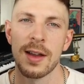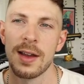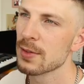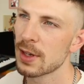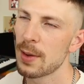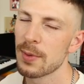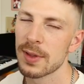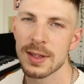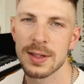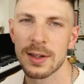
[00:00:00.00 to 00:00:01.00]
There's a couple
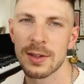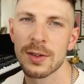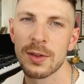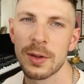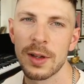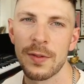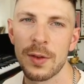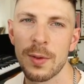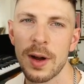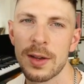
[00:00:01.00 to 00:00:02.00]
things you can do. If you want,